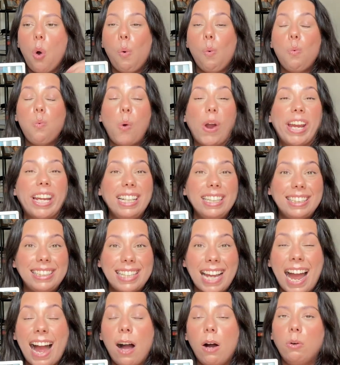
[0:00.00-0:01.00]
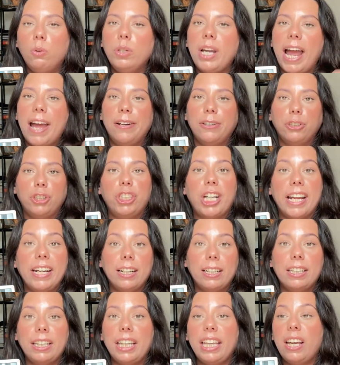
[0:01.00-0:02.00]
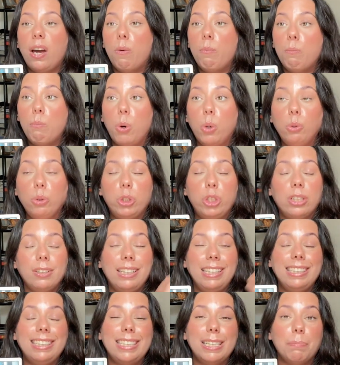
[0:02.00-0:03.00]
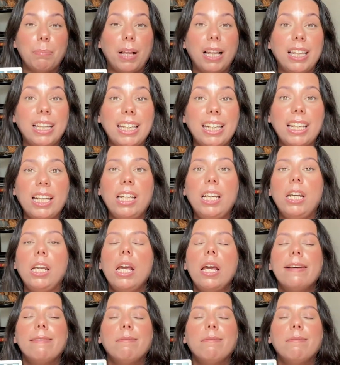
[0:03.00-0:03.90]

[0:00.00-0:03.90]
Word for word: weighed down, energetically, emotionally depleted